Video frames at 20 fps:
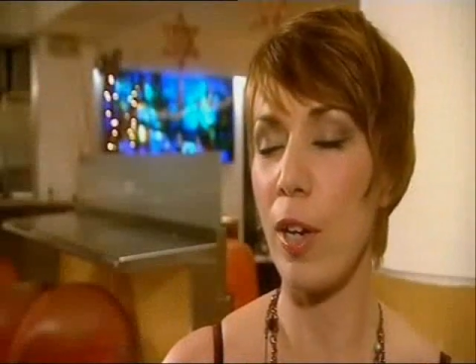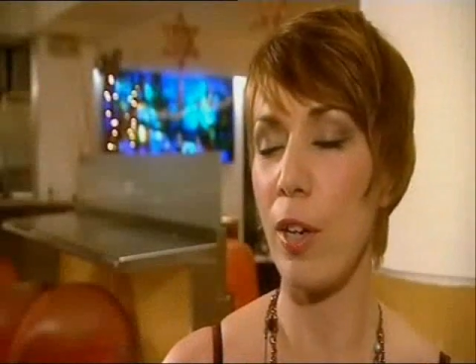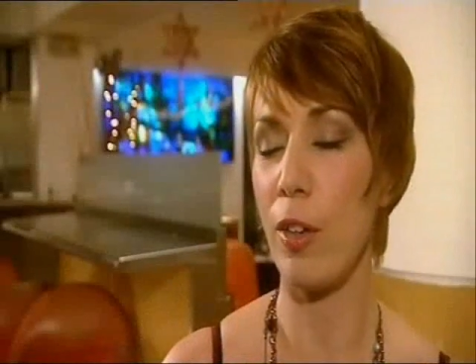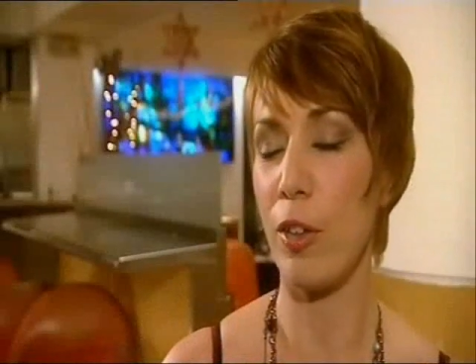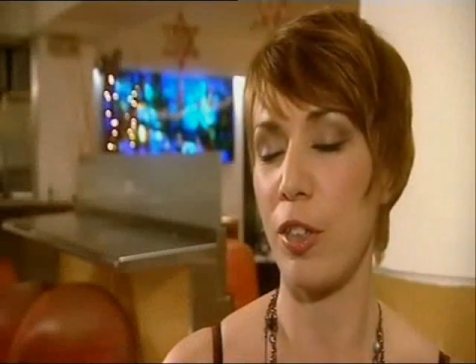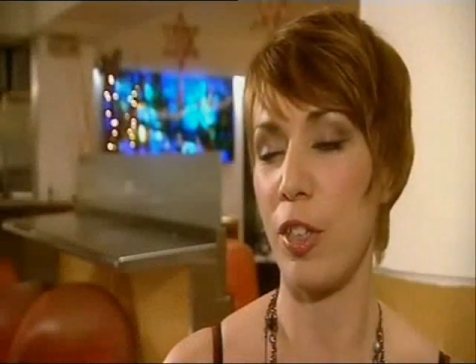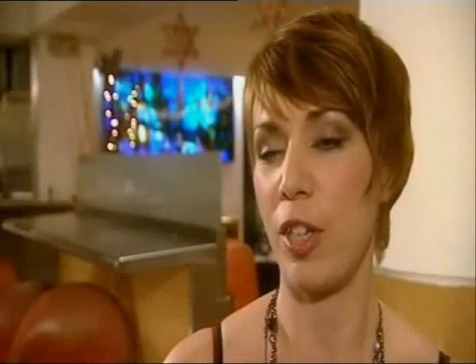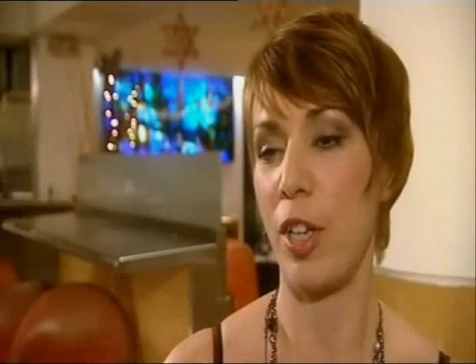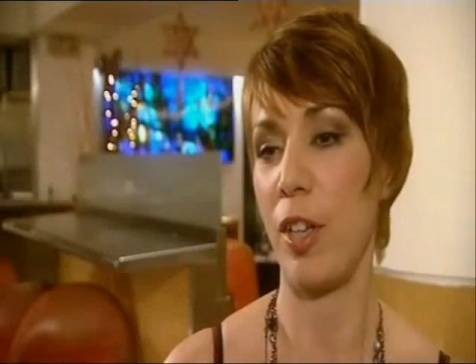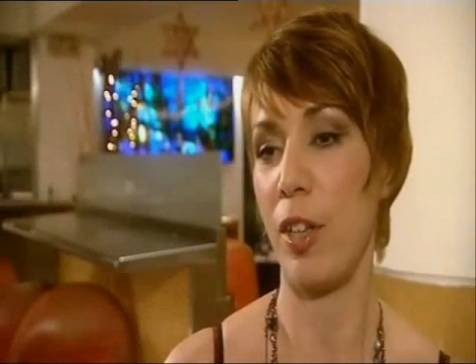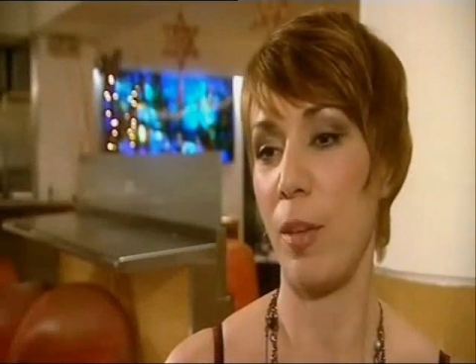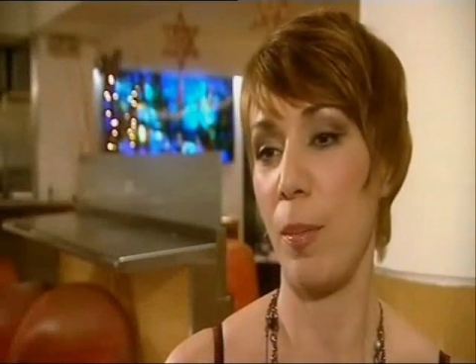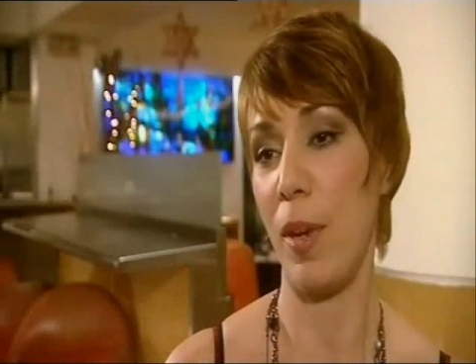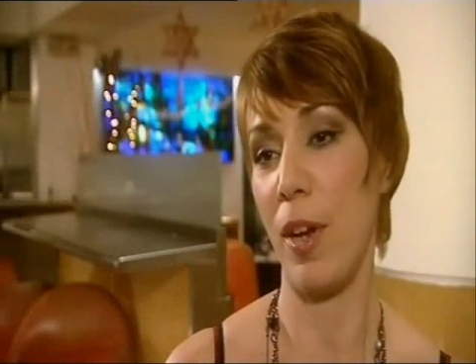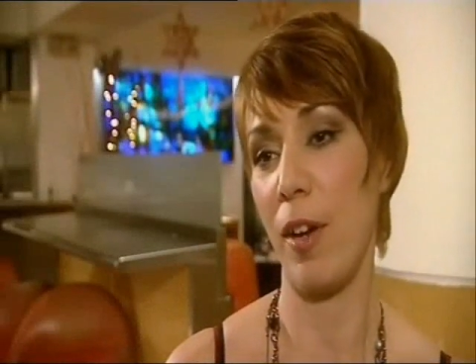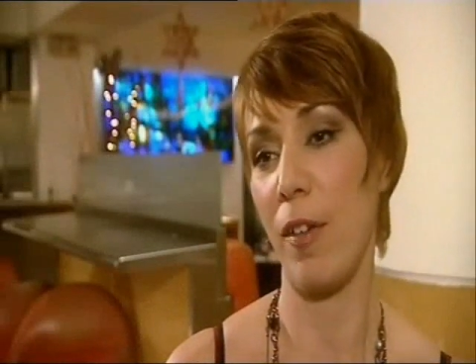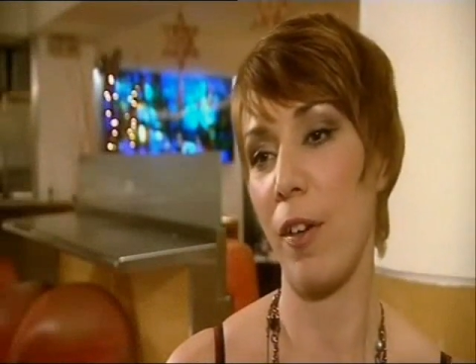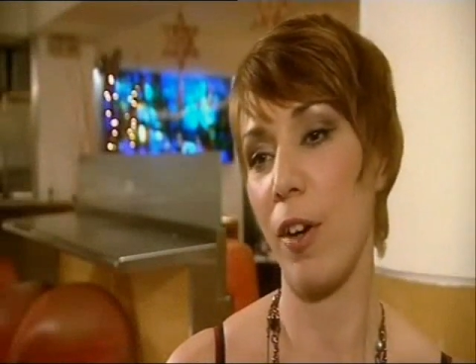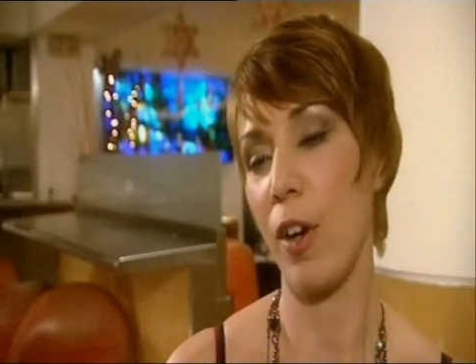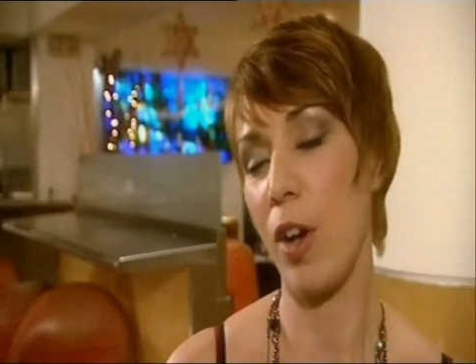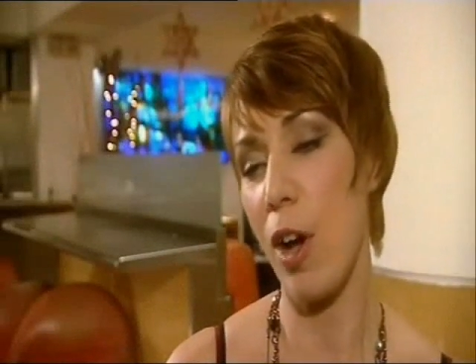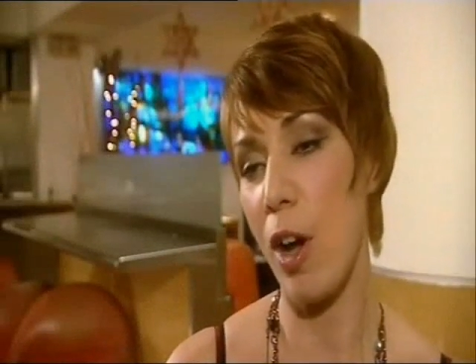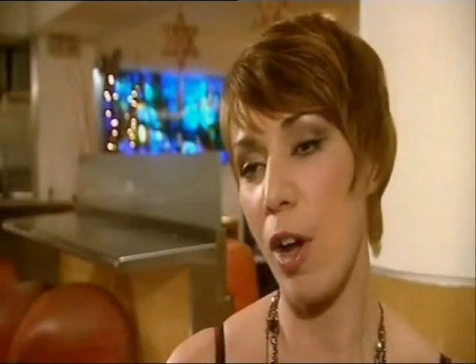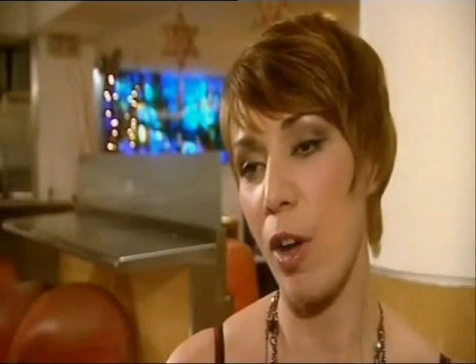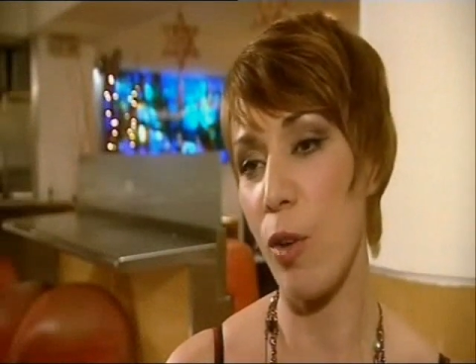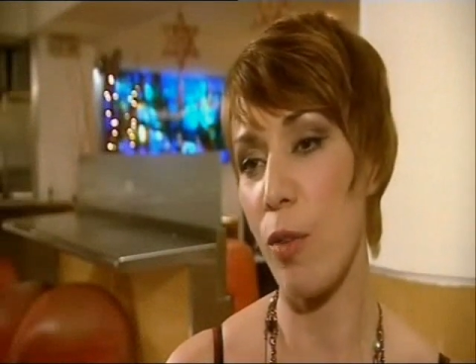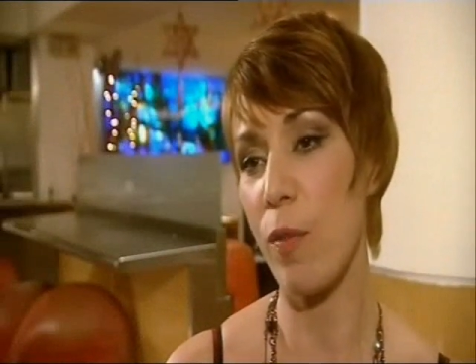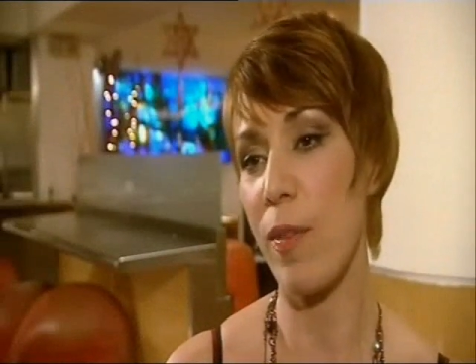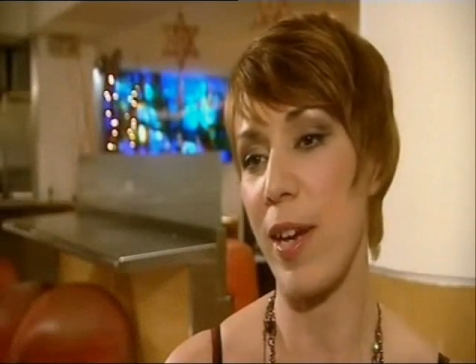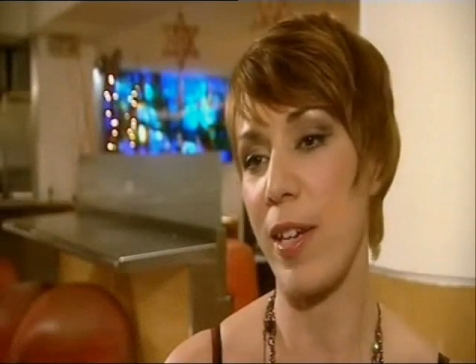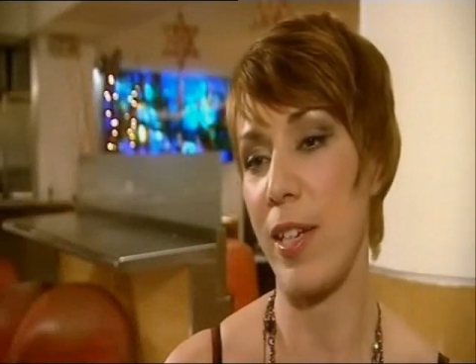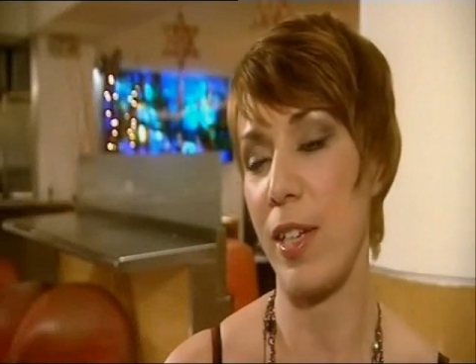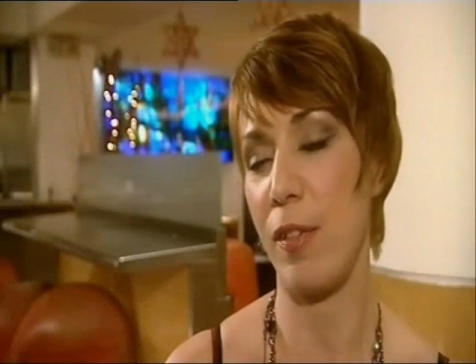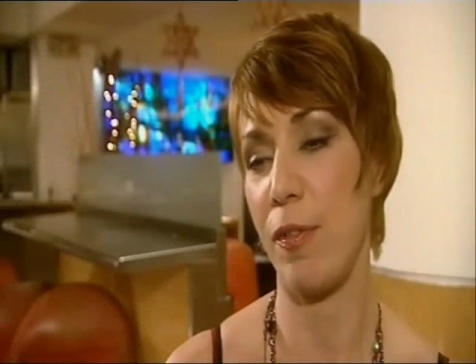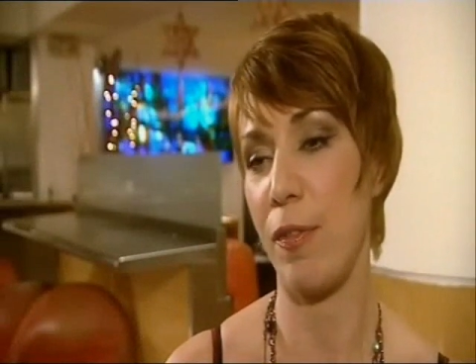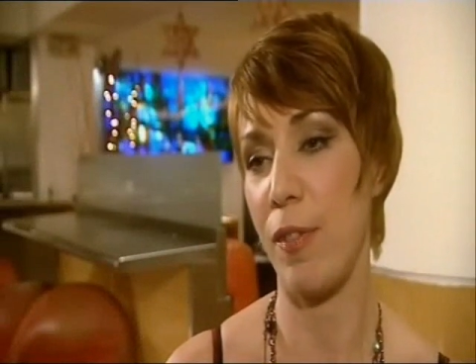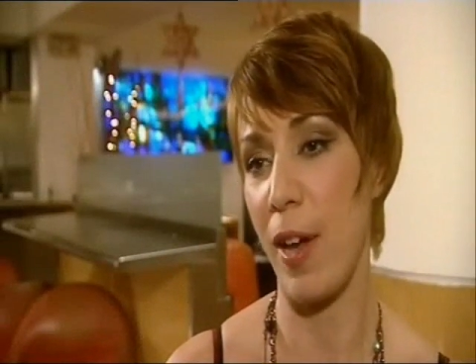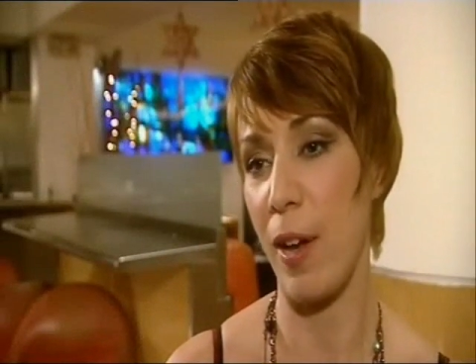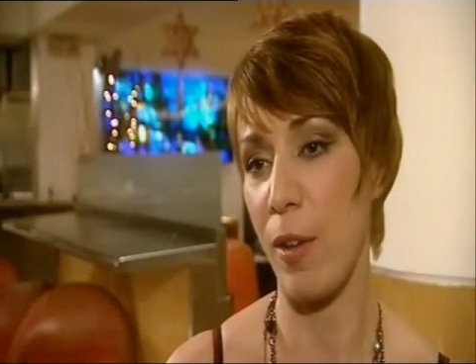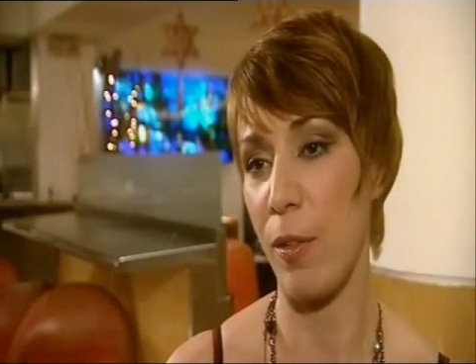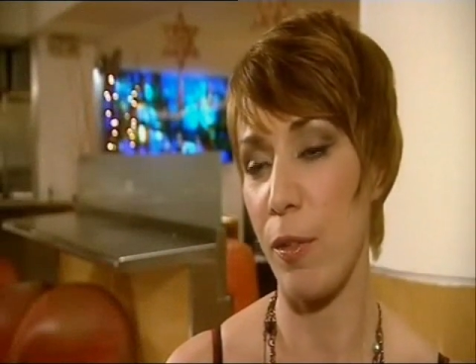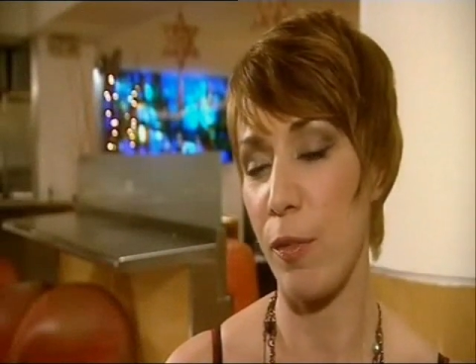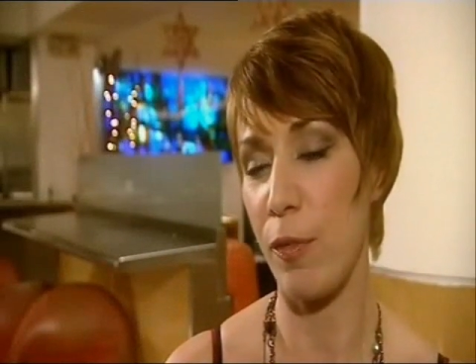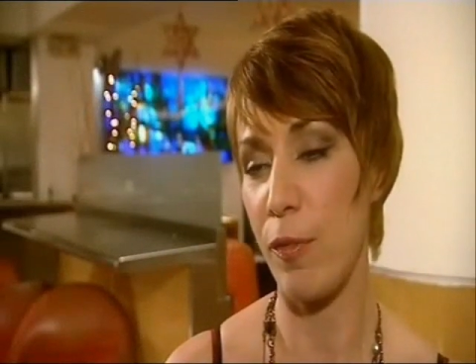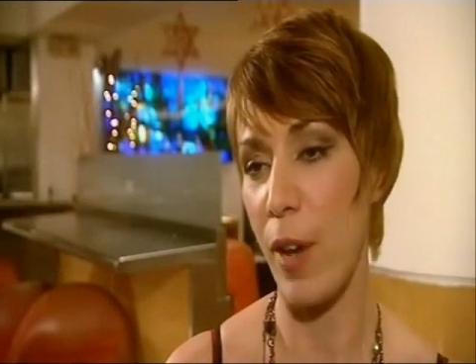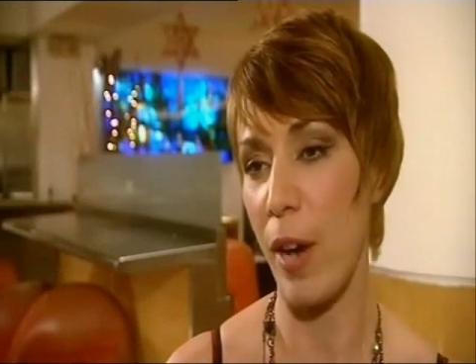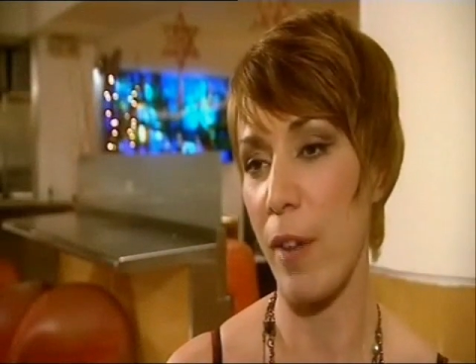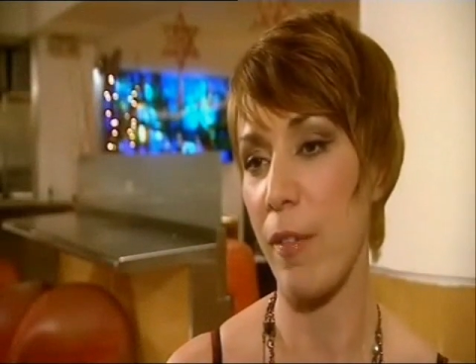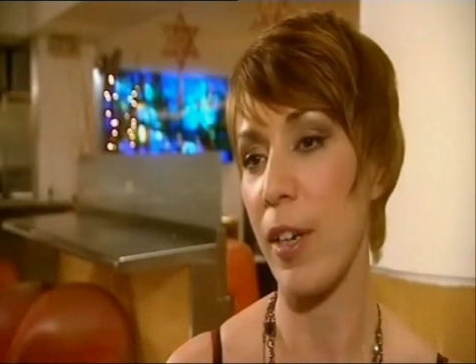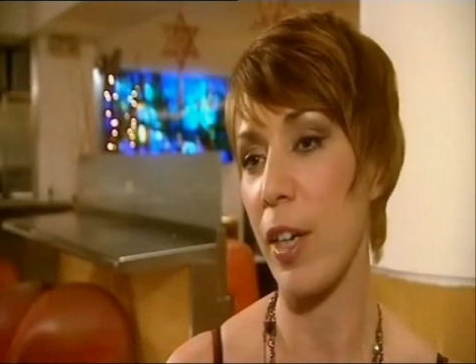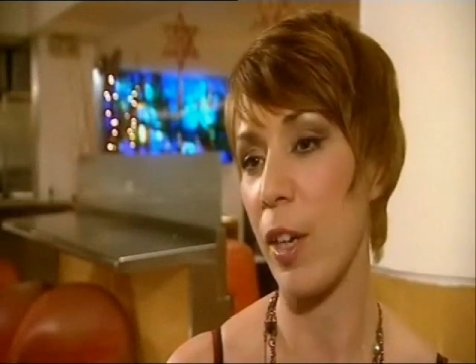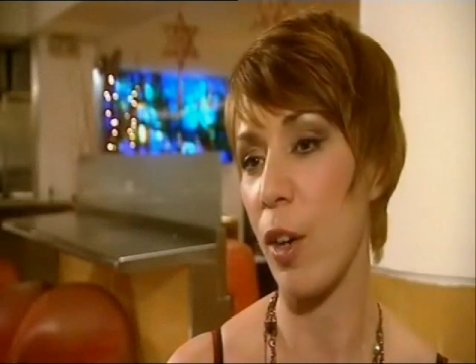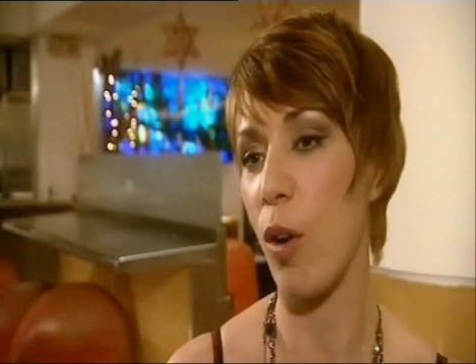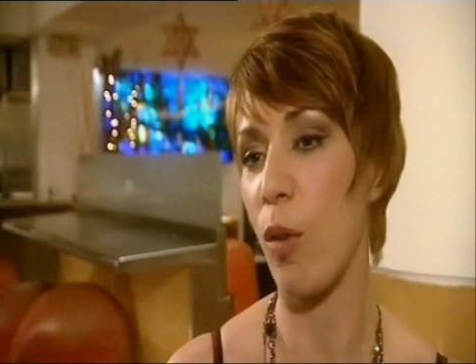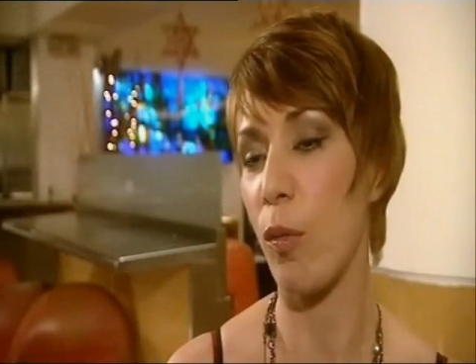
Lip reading: I looked in the mirror, I already felt very